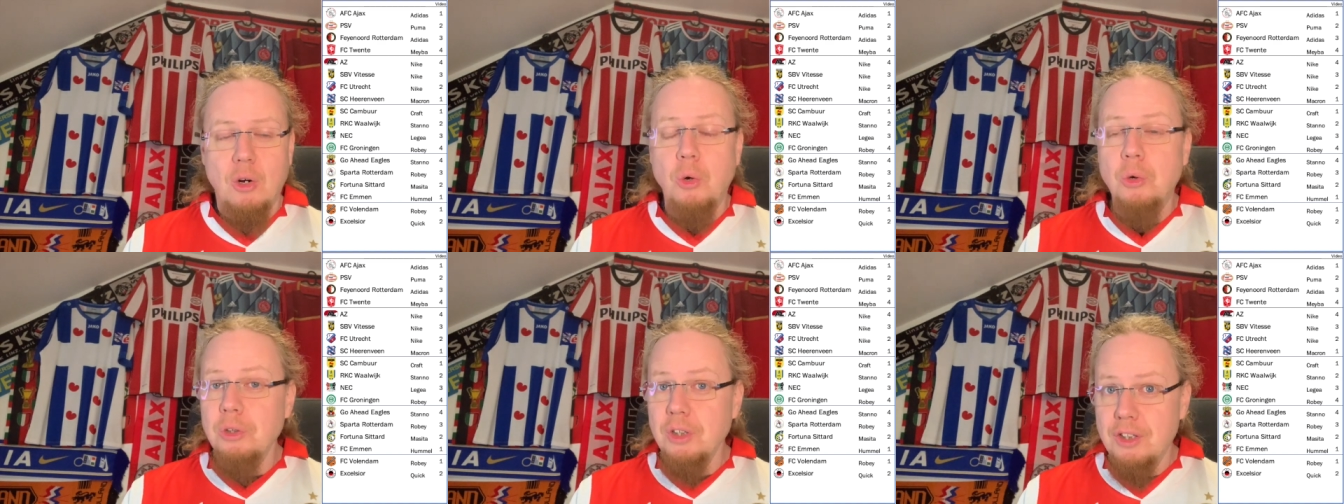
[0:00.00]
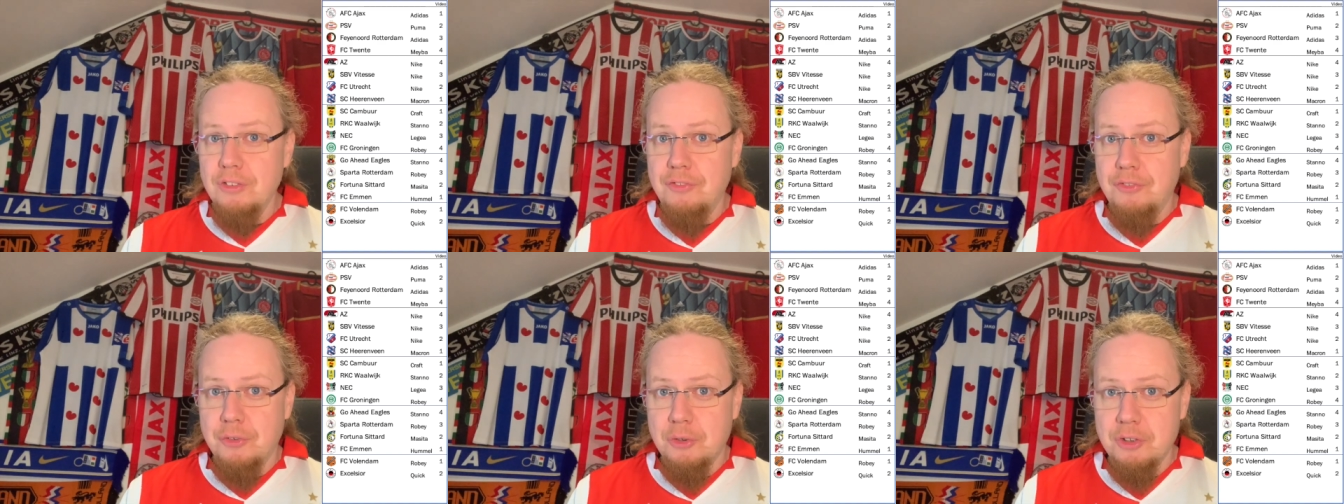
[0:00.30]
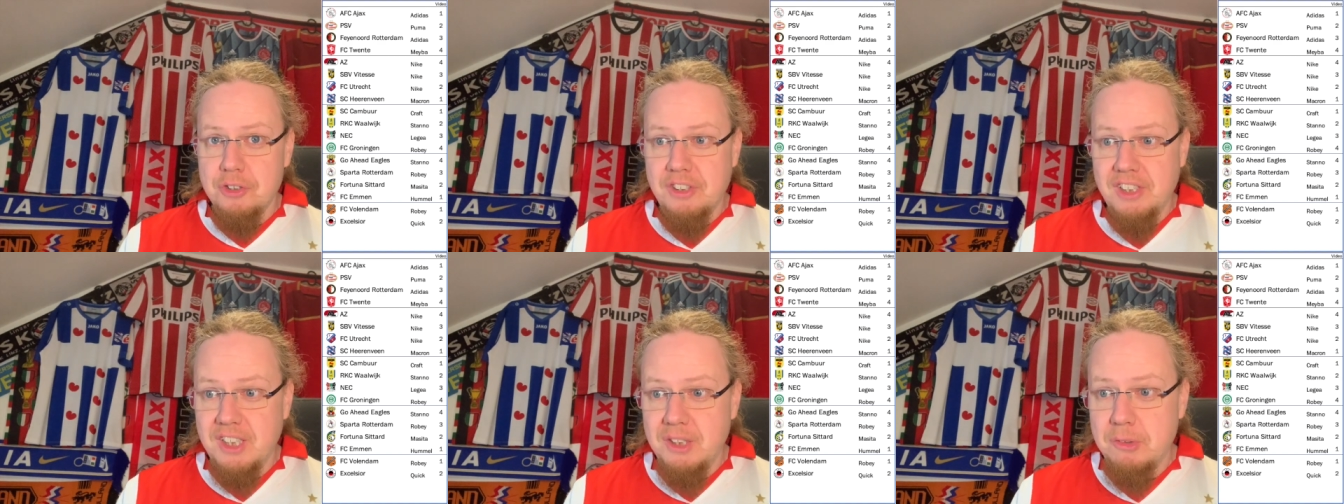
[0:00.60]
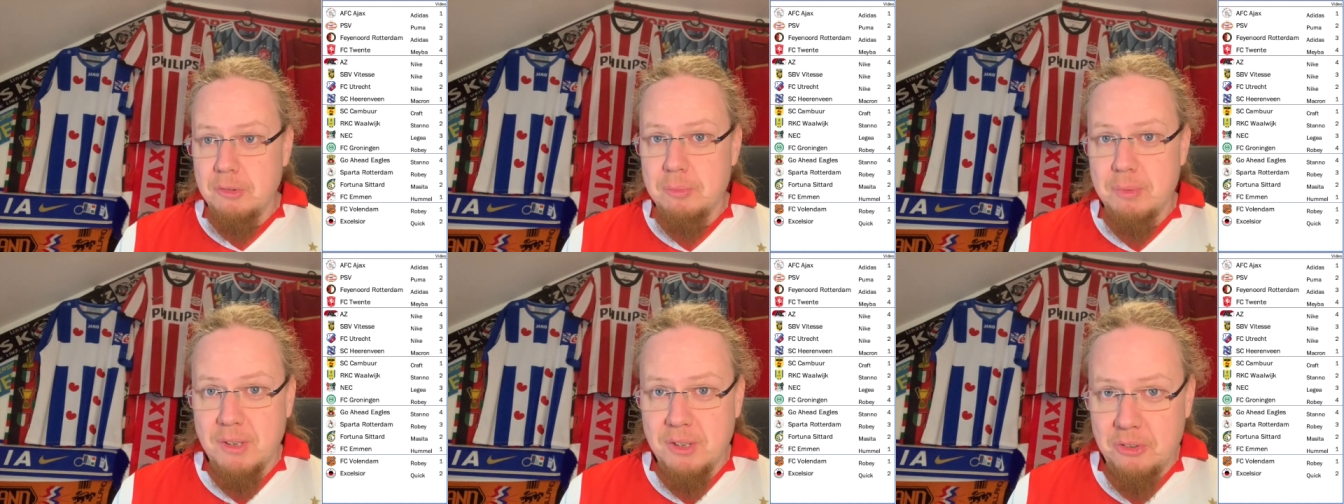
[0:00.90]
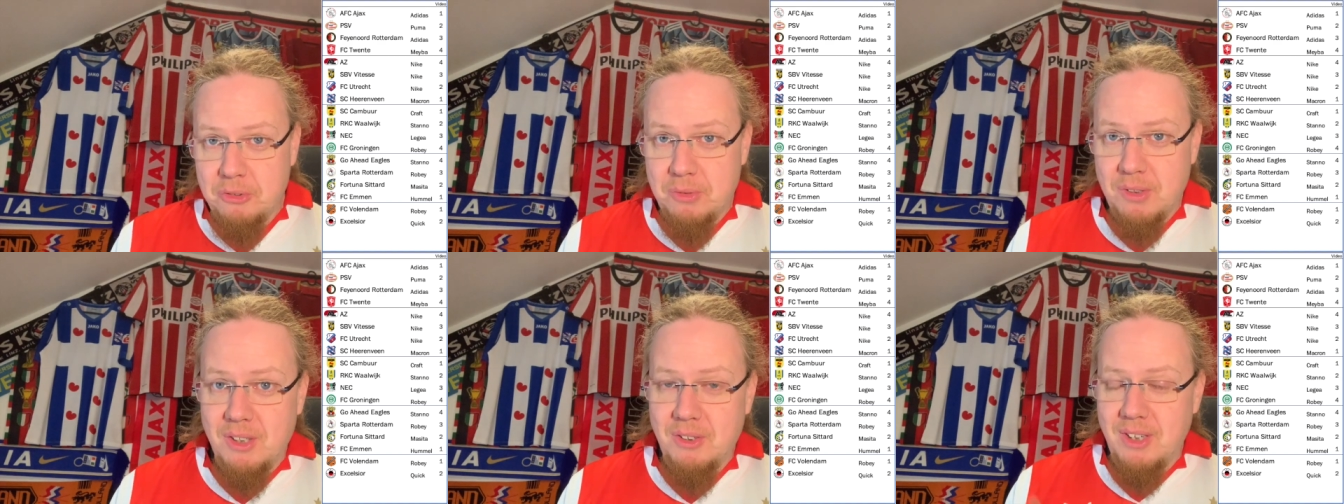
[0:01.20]
Only four teams
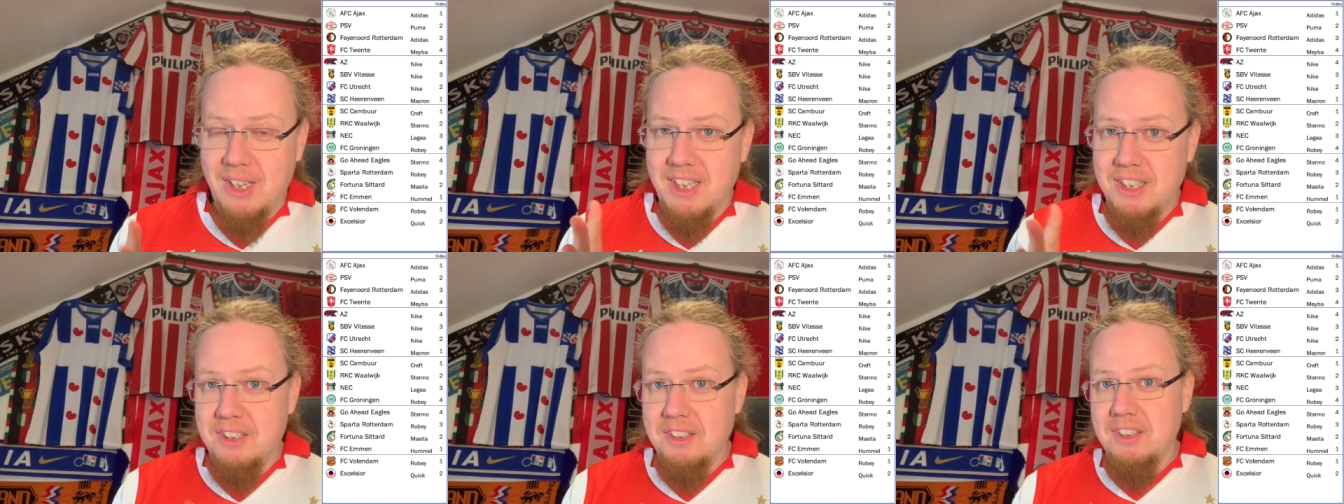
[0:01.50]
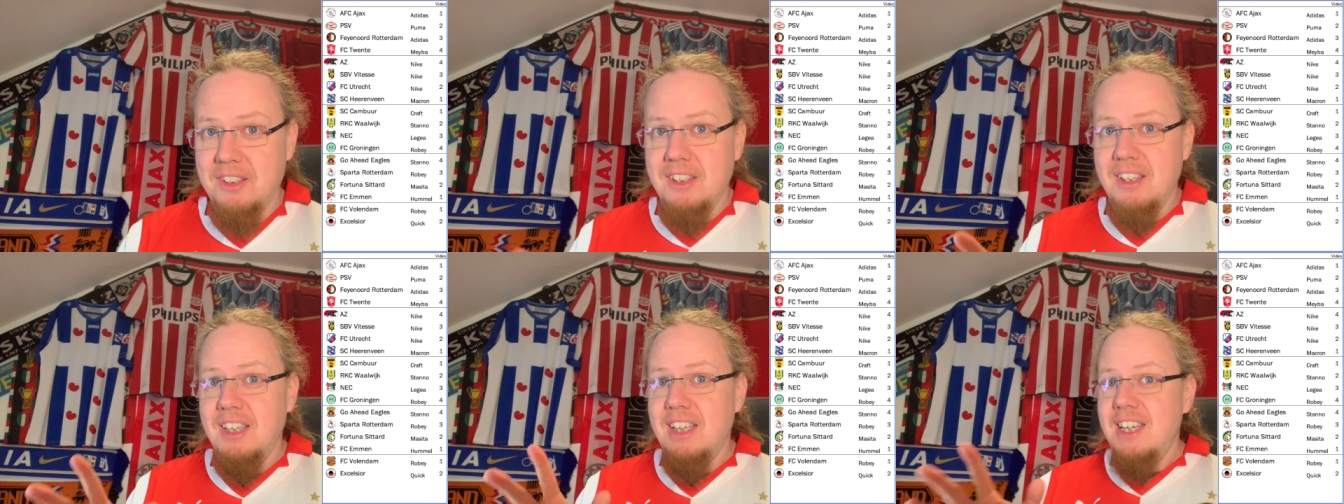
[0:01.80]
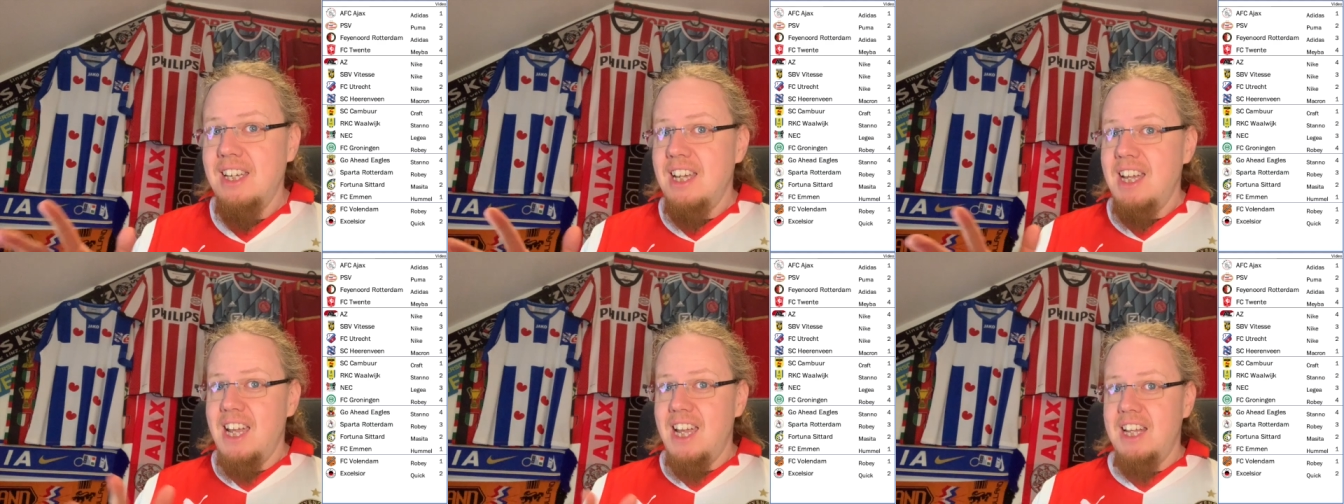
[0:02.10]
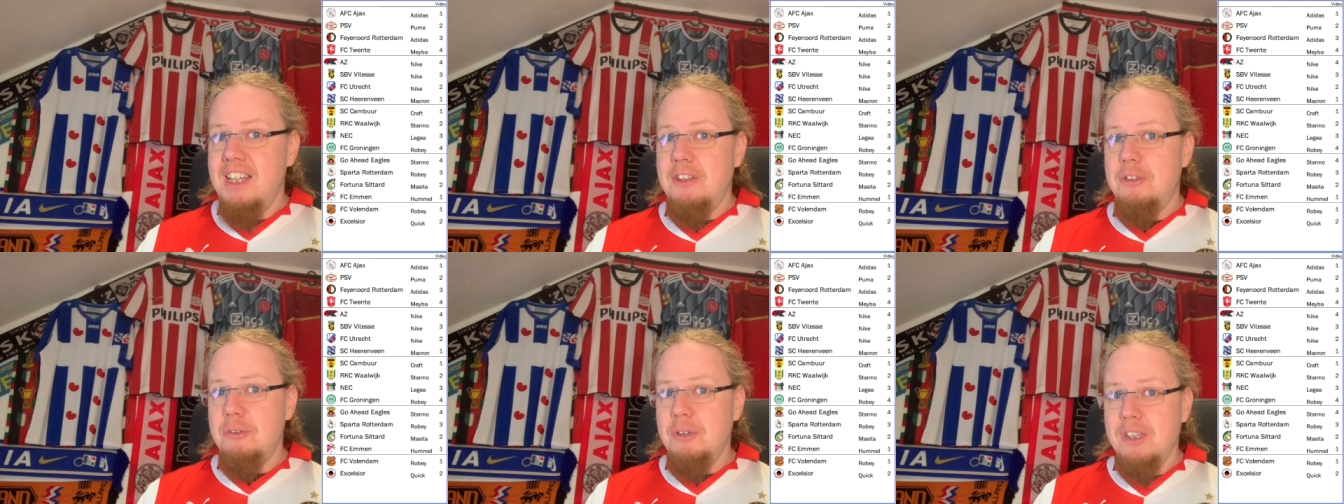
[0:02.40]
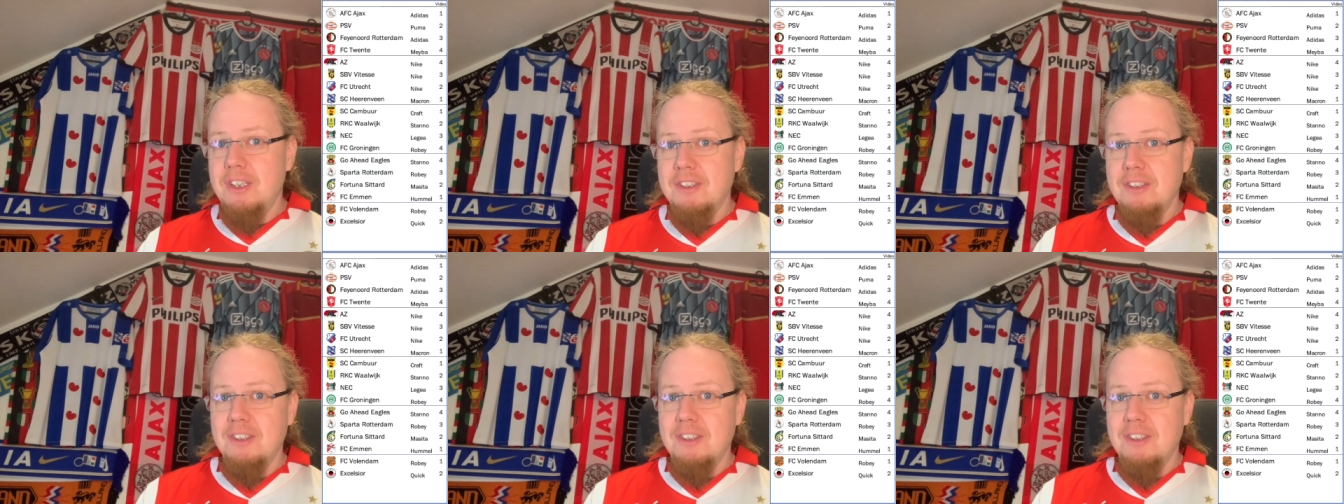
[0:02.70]
because we're now entering